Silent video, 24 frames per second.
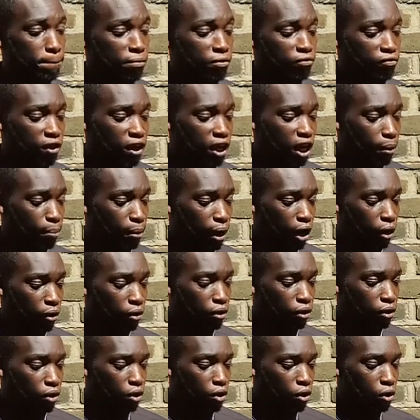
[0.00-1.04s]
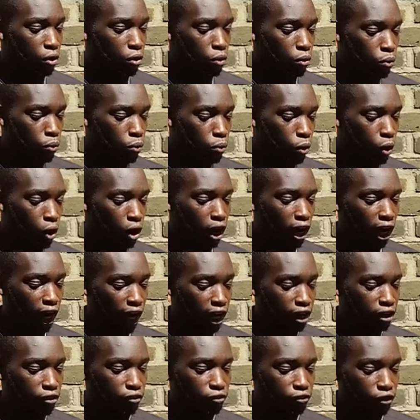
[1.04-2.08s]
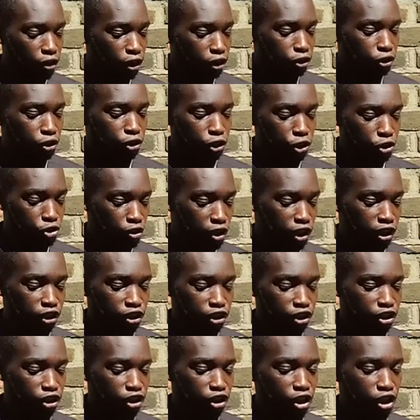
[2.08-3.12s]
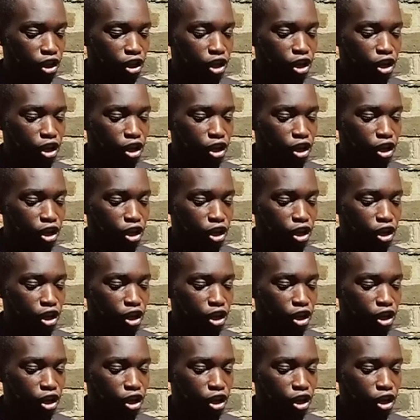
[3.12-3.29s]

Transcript: think about what kind of virtues and traits